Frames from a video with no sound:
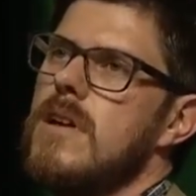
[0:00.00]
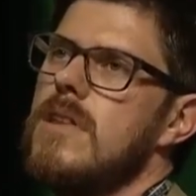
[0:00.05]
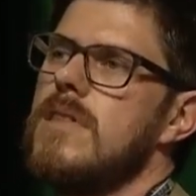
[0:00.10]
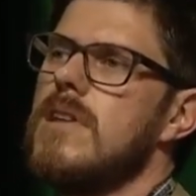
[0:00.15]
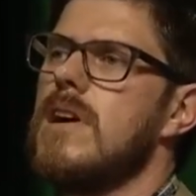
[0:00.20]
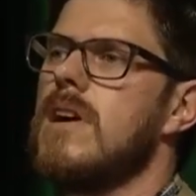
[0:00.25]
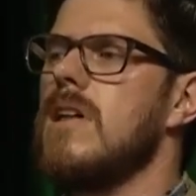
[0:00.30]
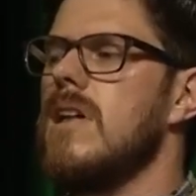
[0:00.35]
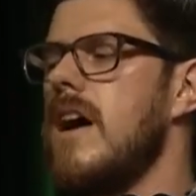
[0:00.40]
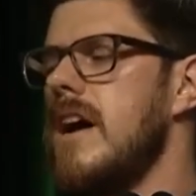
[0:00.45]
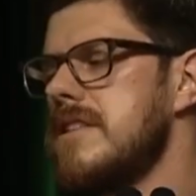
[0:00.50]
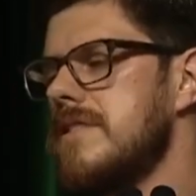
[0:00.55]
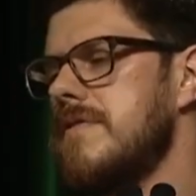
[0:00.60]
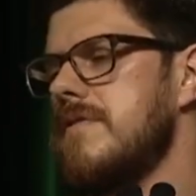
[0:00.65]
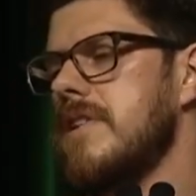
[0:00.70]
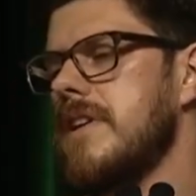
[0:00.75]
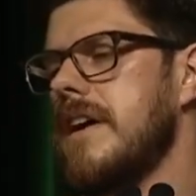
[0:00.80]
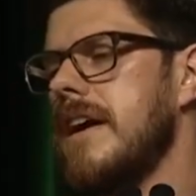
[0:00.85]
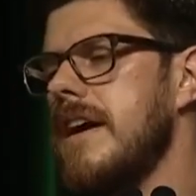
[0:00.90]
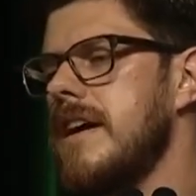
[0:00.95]
that
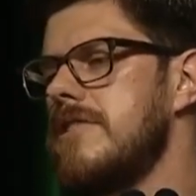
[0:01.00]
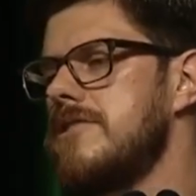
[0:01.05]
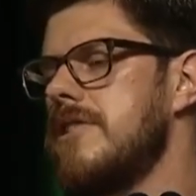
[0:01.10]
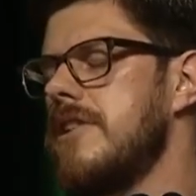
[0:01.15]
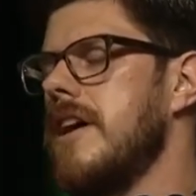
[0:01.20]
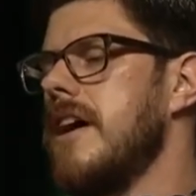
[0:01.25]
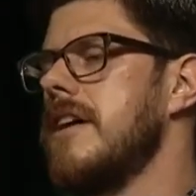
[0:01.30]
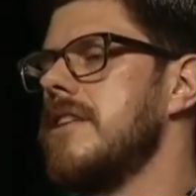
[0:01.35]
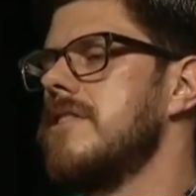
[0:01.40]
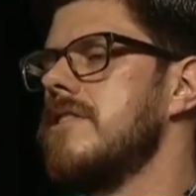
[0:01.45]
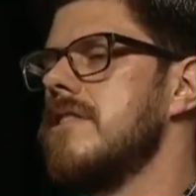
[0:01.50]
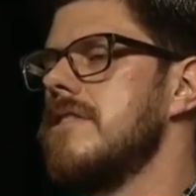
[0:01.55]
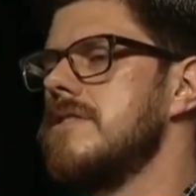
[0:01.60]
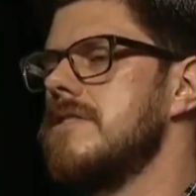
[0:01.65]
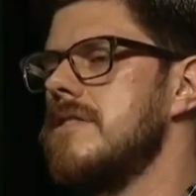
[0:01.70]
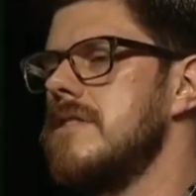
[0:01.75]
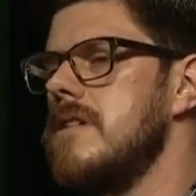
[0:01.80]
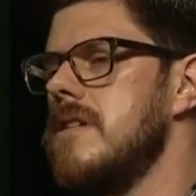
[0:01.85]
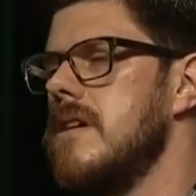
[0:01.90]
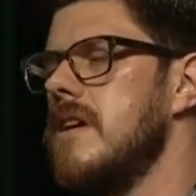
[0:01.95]
classification
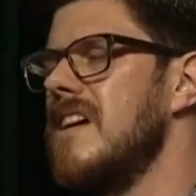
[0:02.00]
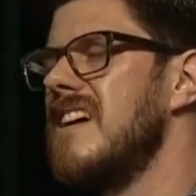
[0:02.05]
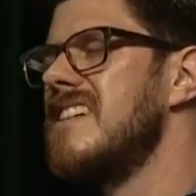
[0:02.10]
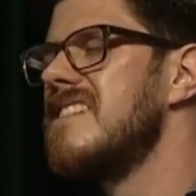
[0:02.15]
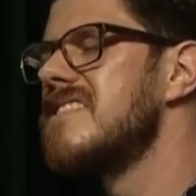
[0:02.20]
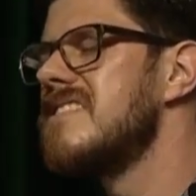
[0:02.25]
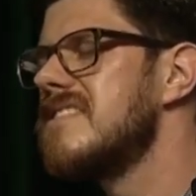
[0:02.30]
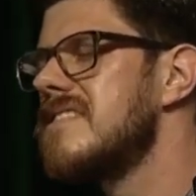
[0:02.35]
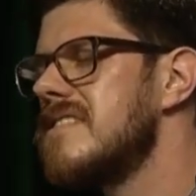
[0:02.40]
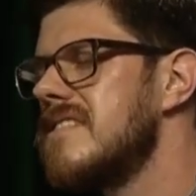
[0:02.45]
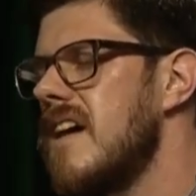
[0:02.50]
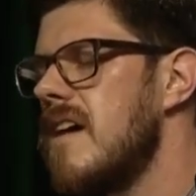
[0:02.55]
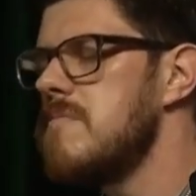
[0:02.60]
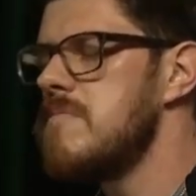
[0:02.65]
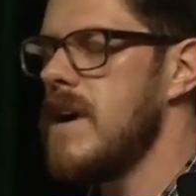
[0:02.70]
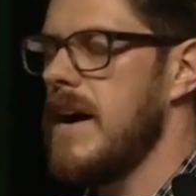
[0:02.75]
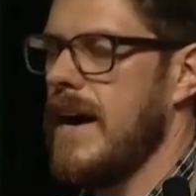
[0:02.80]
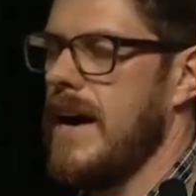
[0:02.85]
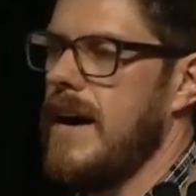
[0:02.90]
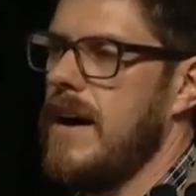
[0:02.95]
accuracy
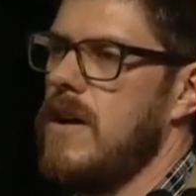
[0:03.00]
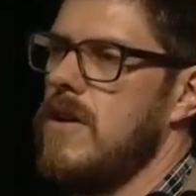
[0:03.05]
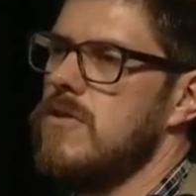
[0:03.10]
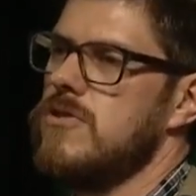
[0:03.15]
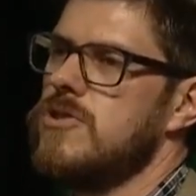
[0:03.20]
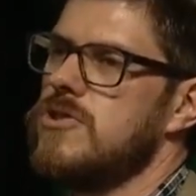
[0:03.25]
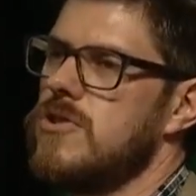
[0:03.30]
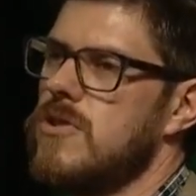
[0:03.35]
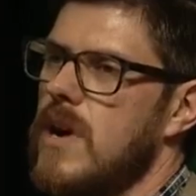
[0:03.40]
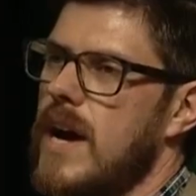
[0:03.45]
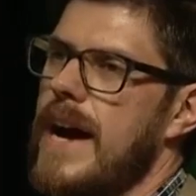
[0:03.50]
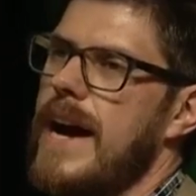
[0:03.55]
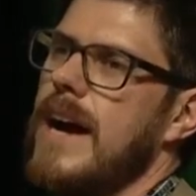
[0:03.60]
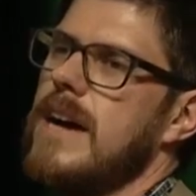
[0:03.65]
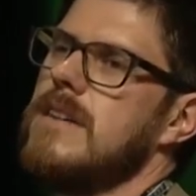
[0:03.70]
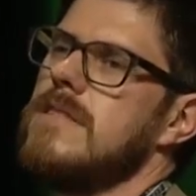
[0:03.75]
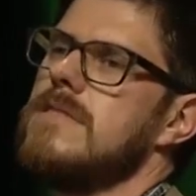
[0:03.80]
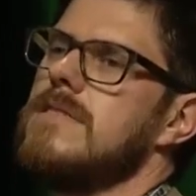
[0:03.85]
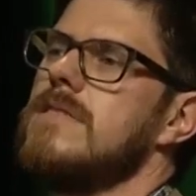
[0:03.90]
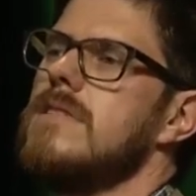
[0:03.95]
somehow
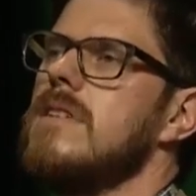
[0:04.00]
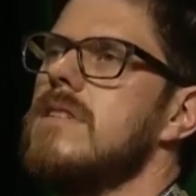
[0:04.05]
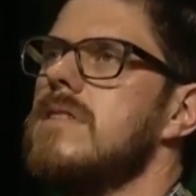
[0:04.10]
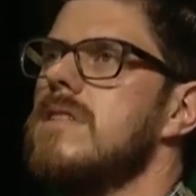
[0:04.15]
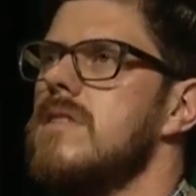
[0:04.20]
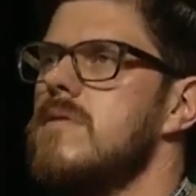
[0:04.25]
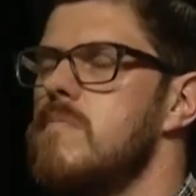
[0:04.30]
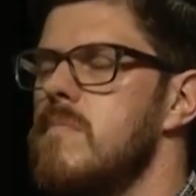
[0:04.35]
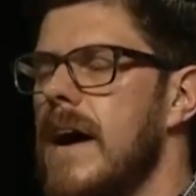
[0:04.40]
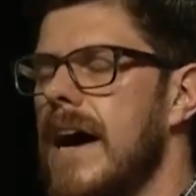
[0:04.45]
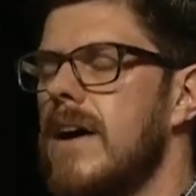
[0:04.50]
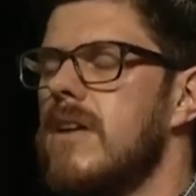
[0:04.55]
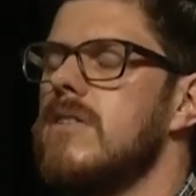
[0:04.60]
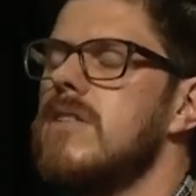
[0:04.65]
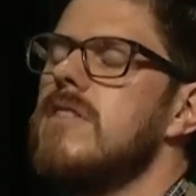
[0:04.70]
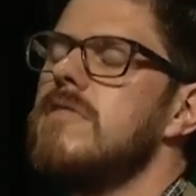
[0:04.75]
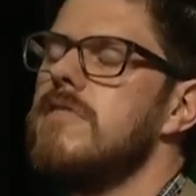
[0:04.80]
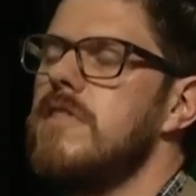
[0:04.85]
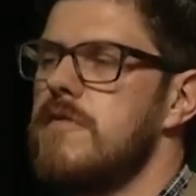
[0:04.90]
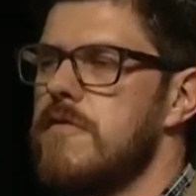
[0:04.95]
tracks the
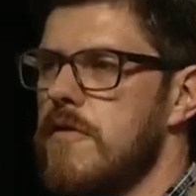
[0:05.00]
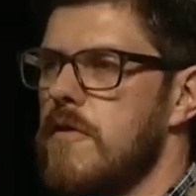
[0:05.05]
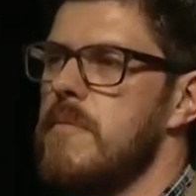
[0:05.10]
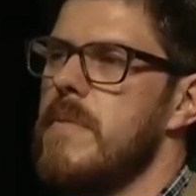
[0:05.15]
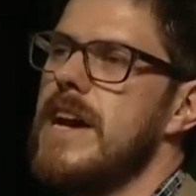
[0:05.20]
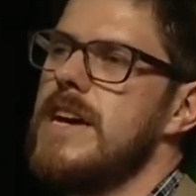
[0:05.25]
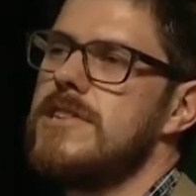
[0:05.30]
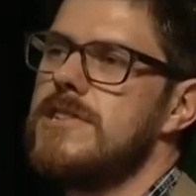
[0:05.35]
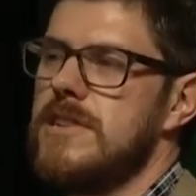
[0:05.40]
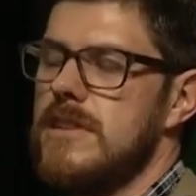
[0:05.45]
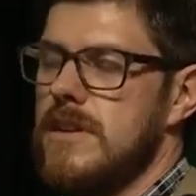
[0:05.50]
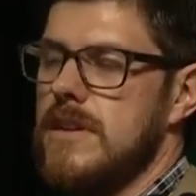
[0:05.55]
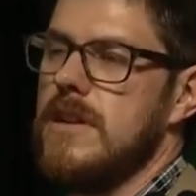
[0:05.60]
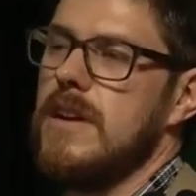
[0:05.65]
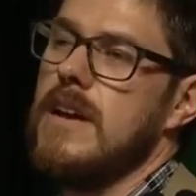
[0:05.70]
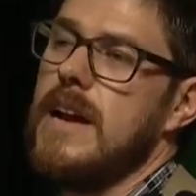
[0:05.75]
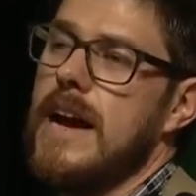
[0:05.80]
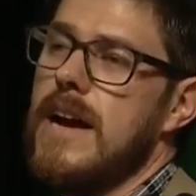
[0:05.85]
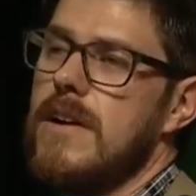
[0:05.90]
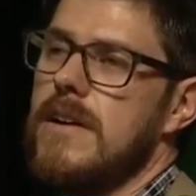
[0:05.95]
amount of information in
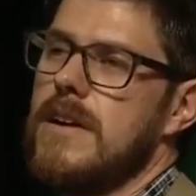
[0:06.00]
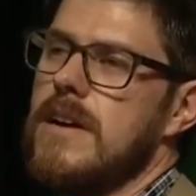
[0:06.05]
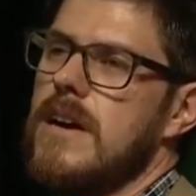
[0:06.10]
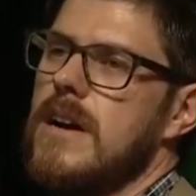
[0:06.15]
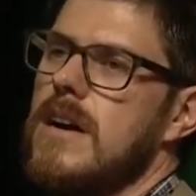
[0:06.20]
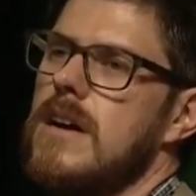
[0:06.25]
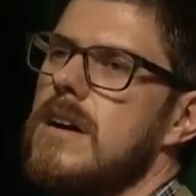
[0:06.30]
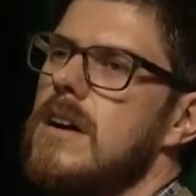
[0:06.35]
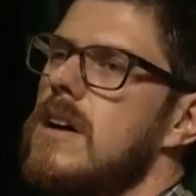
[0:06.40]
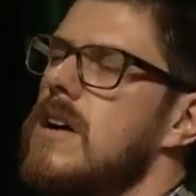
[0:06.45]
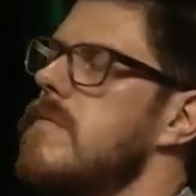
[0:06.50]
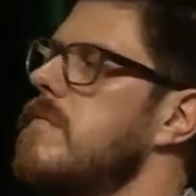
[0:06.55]
an area,